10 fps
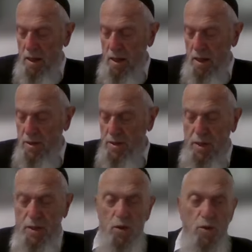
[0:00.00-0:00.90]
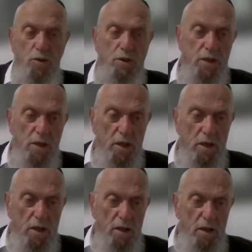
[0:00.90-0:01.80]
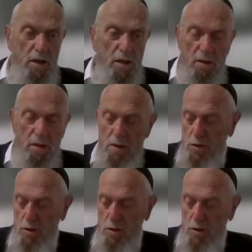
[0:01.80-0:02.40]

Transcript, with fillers: uh, seduce the